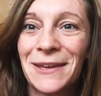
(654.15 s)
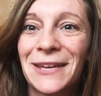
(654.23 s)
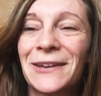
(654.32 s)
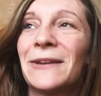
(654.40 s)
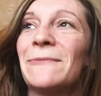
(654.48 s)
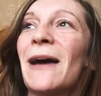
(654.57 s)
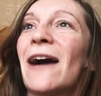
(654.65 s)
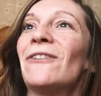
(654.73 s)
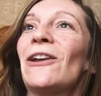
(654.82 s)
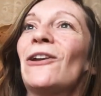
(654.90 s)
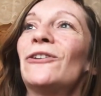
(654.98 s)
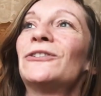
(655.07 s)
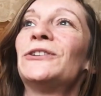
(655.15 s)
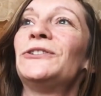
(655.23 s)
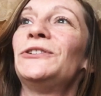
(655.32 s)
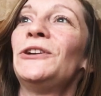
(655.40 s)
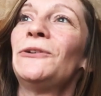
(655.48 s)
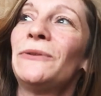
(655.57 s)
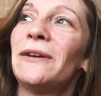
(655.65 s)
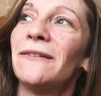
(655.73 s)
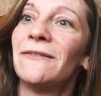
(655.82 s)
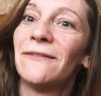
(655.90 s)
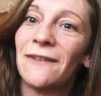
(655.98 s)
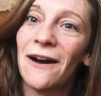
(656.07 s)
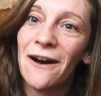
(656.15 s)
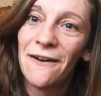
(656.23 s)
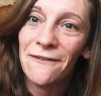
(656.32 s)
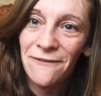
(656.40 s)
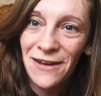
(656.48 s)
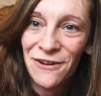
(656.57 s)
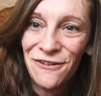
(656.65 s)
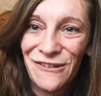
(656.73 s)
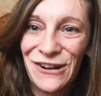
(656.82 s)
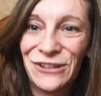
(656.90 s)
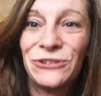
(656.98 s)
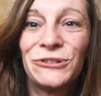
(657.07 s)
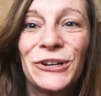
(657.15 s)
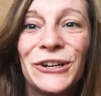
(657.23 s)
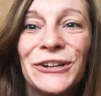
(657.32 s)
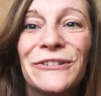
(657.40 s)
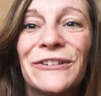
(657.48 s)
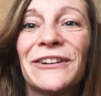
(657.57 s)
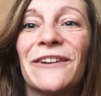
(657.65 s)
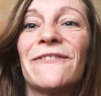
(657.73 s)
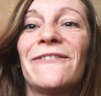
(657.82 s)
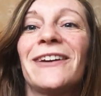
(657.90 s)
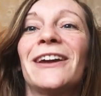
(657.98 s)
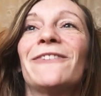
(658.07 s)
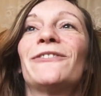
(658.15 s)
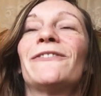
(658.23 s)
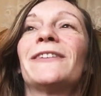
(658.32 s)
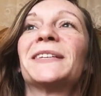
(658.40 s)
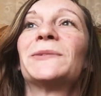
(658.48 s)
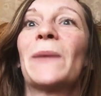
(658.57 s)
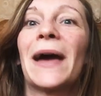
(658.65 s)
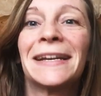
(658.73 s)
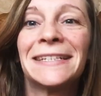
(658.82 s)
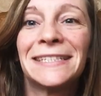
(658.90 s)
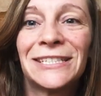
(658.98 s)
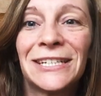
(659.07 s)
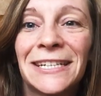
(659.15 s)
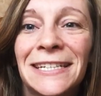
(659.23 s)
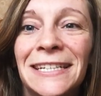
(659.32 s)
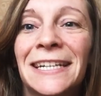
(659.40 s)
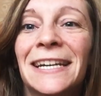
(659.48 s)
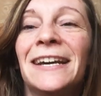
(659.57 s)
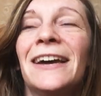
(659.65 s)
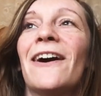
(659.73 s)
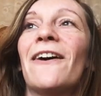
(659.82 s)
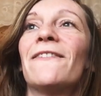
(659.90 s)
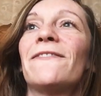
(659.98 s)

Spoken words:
it could have a lot to do with our fear of our truth and our fear of expansion, our